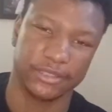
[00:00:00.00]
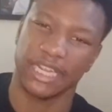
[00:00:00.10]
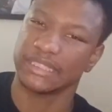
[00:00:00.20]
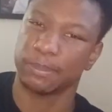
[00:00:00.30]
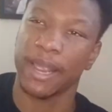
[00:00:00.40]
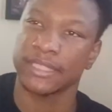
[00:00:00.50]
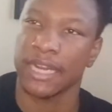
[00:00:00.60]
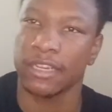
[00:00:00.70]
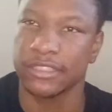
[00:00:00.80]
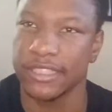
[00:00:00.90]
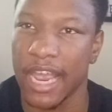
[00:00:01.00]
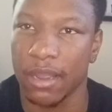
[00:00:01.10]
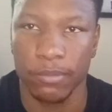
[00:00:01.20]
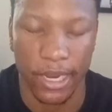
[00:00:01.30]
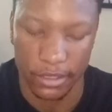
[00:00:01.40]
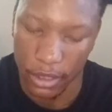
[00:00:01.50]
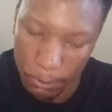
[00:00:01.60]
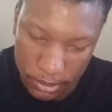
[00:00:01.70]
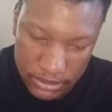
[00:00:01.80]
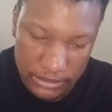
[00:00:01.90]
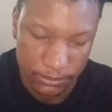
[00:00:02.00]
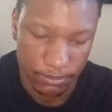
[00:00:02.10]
That's Pascal Siakam-like numbers.